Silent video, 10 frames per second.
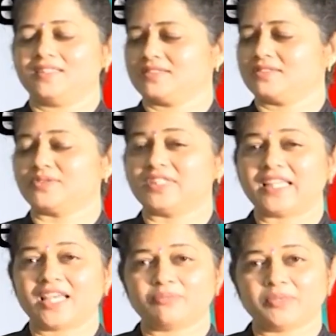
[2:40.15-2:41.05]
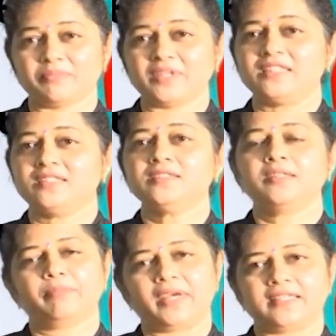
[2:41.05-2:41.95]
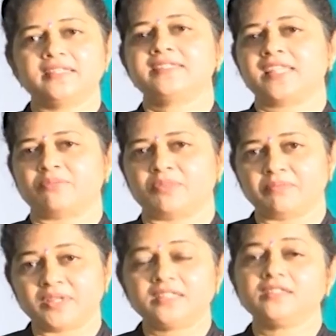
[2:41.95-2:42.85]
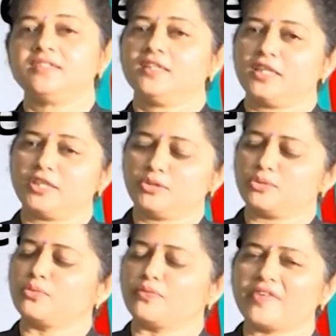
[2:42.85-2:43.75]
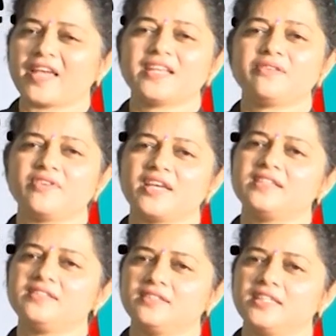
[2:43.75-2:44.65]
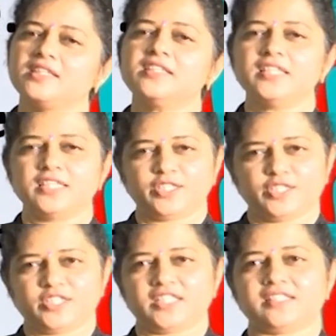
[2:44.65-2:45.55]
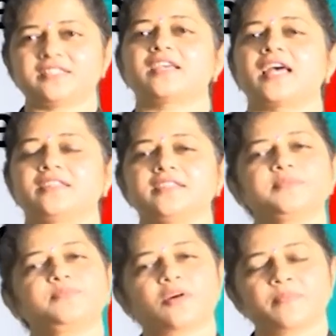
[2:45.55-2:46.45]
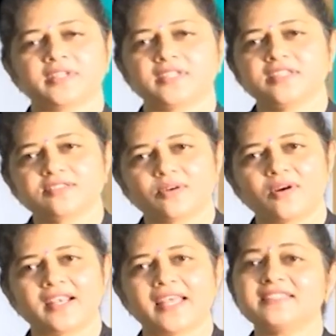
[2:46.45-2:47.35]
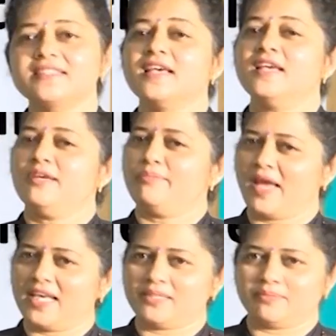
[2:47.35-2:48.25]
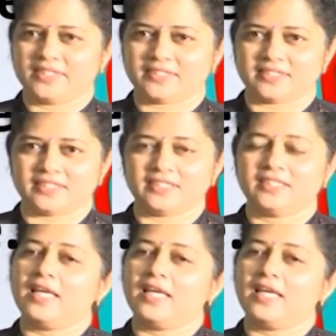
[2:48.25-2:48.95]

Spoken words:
So, they can be beaten, metals can be beaten into very, very thin sheets, and this property is called as malleability.